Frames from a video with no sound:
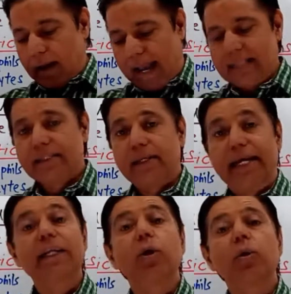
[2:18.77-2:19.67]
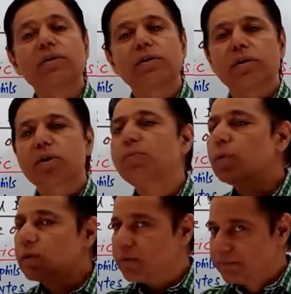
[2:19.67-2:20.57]
As it looks
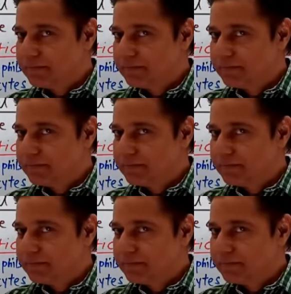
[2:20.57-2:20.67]
smooth,